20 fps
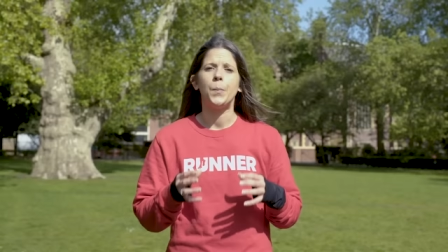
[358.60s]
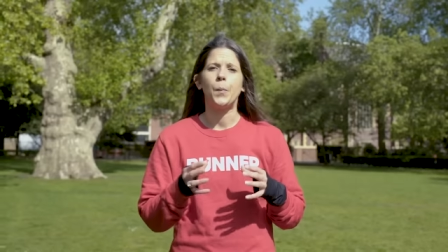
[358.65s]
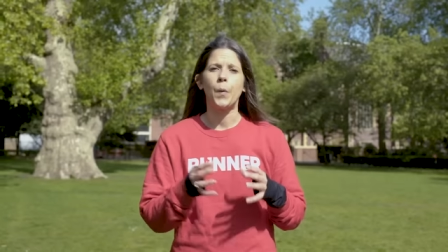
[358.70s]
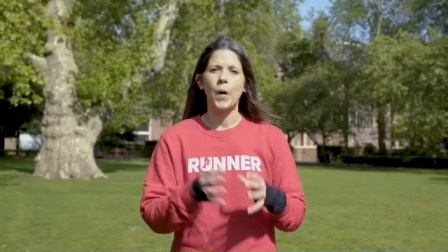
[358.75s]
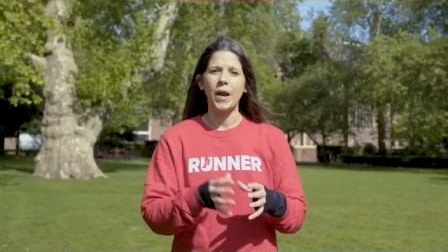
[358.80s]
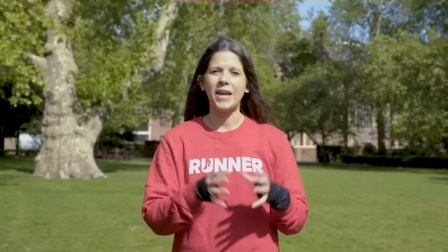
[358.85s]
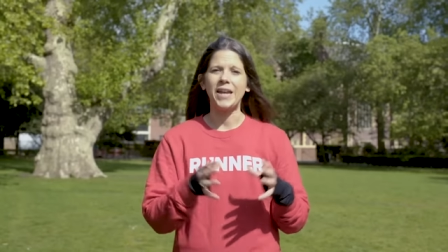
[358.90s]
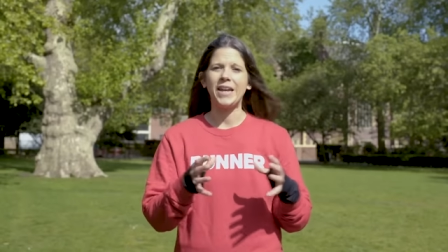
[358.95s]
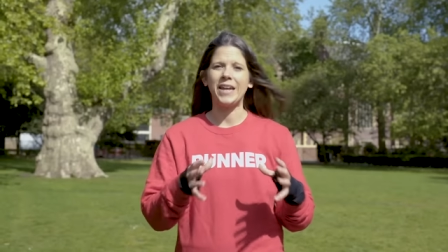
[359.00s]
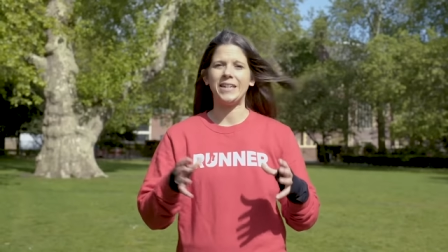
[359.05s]

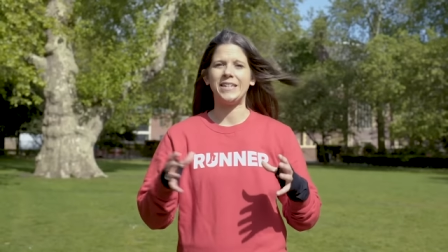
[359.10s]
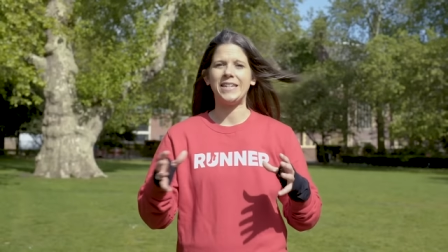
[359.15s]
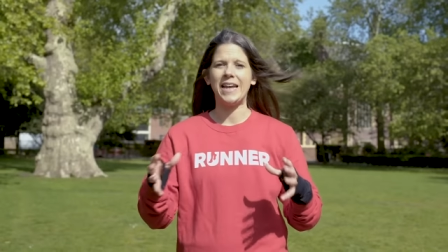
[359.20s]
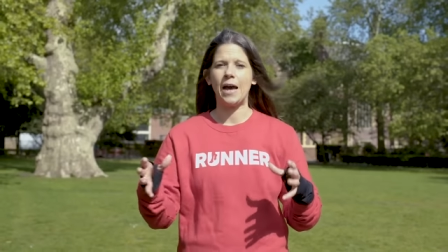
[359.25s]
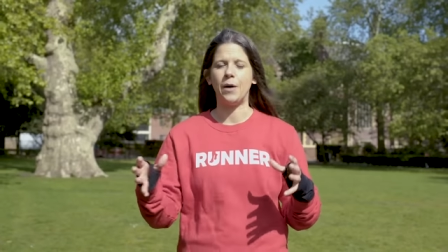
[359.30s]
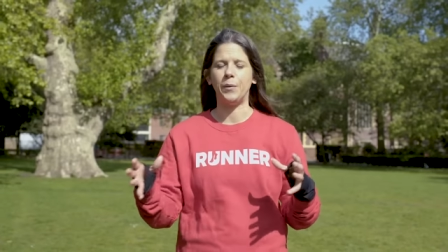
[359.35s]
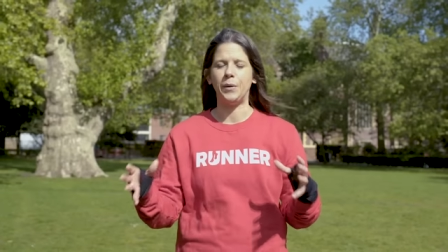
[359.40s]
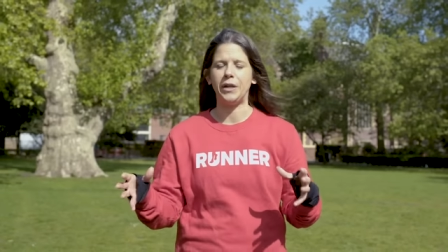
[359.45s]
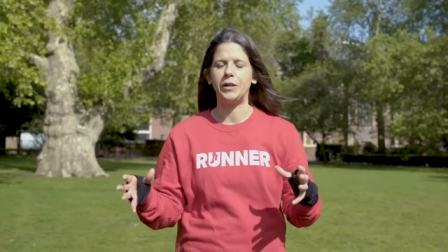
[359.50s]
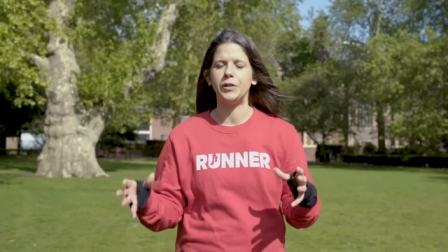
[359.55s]
break it
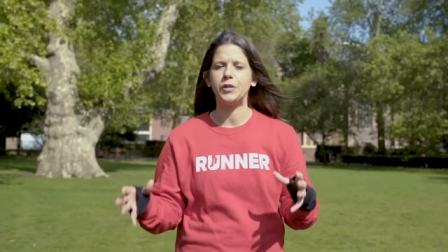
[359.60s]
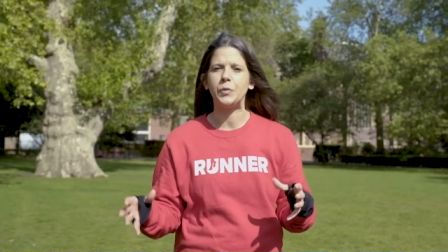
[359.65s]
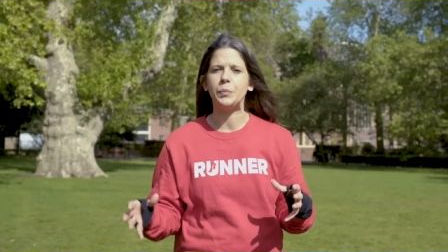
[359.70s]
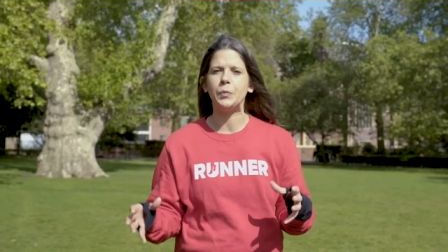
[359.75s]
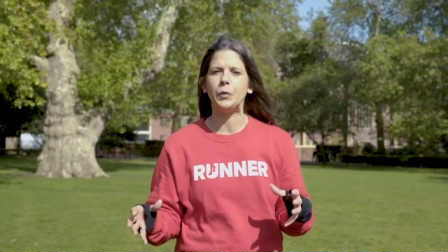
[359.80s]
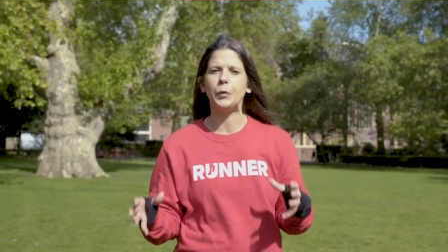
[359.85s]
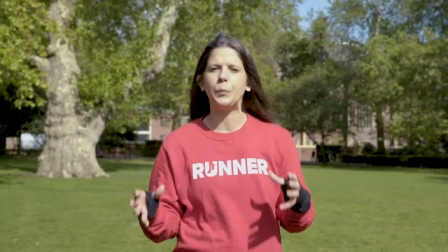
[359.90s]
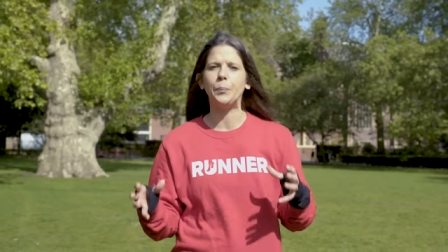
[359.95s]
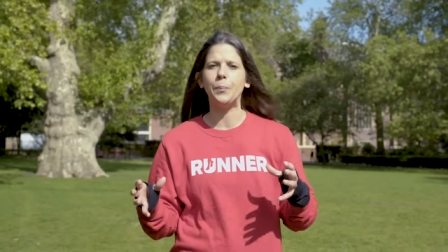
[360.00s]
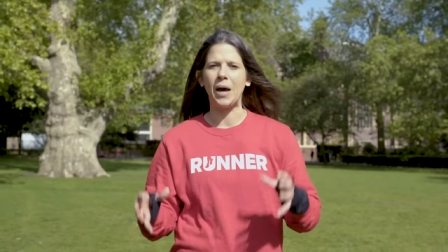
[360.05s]
down into
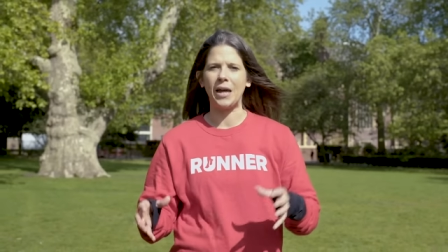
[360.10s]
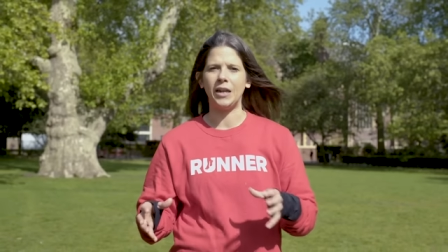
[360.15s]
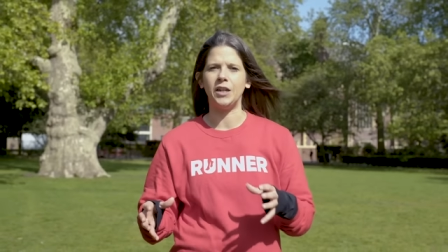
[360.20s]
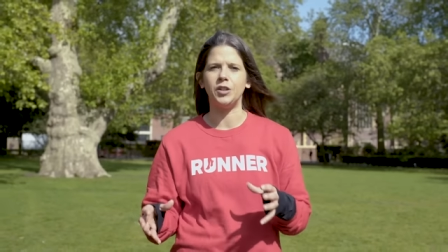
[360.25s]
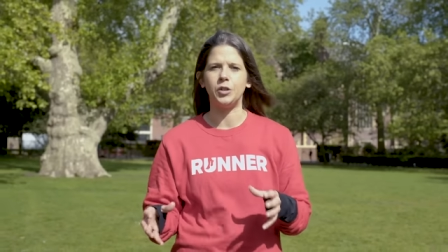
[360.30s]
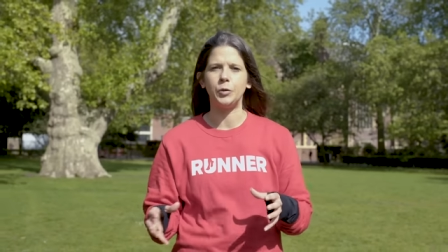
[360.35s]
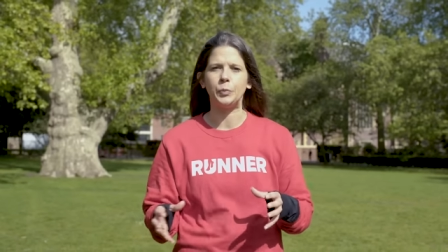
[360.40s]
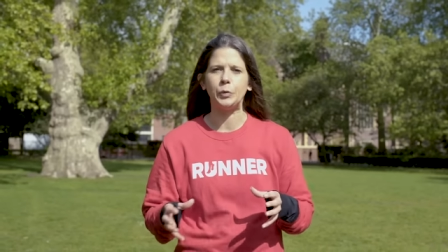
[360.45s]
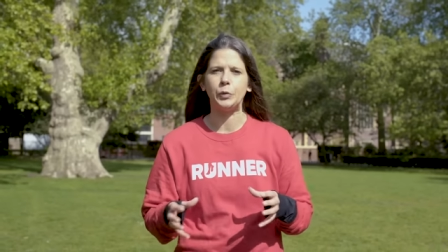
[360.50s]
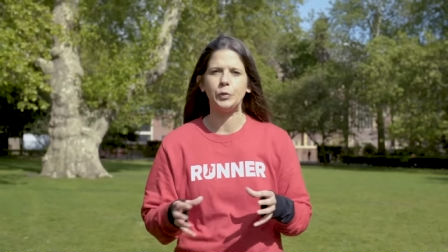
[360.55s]
more
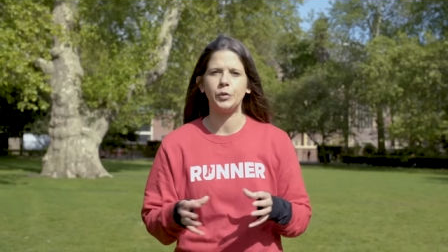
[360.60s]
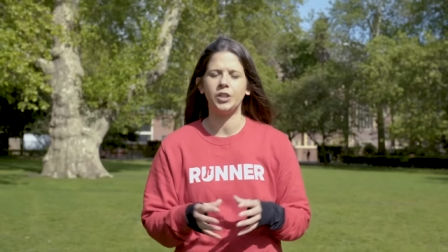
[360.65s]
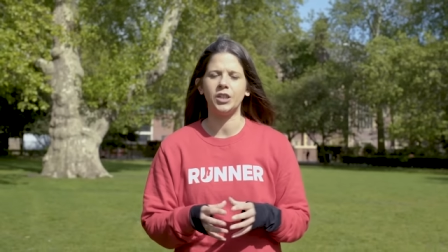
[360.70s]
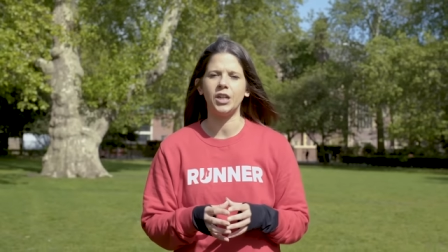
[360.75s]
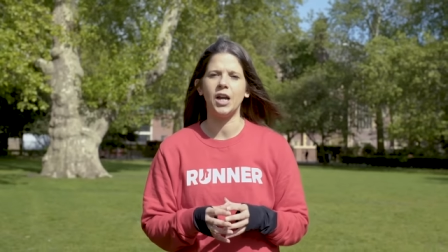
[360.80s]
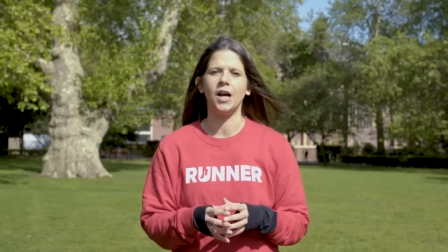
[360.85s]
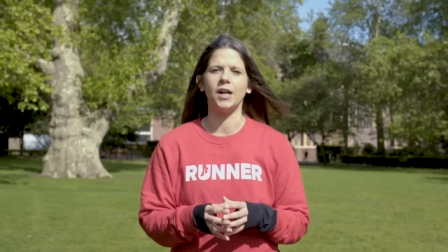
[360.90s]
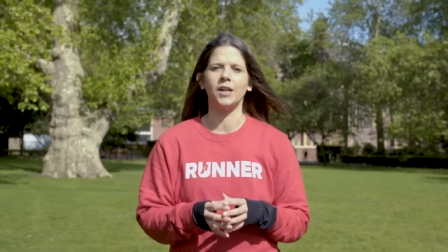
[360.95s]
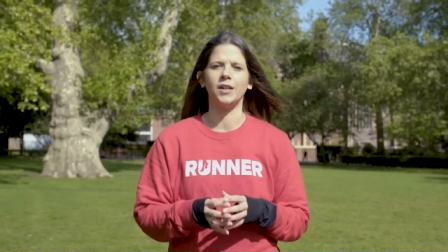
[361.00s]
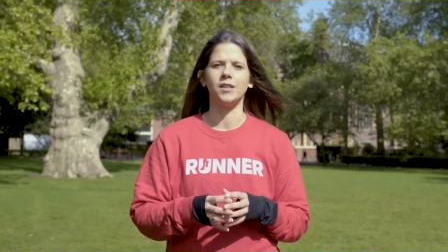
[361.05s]
manageable
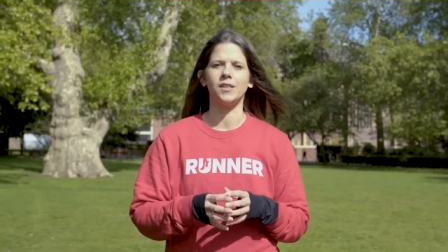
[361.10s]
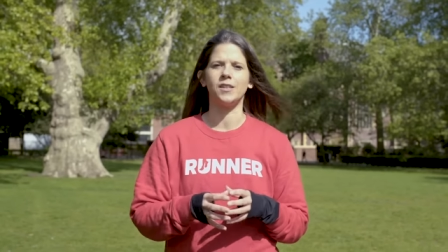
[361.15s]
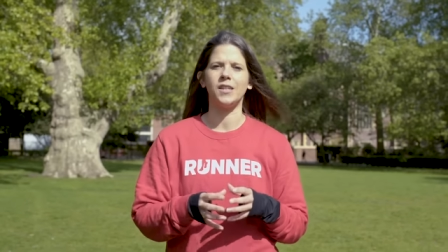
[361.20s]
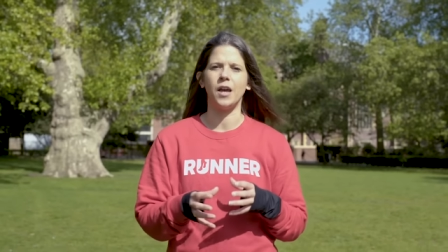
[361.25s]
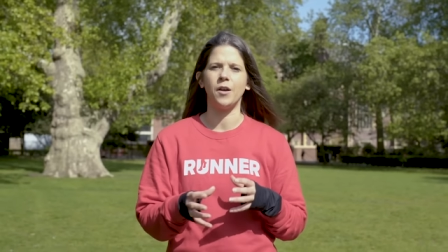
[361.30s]
chunks.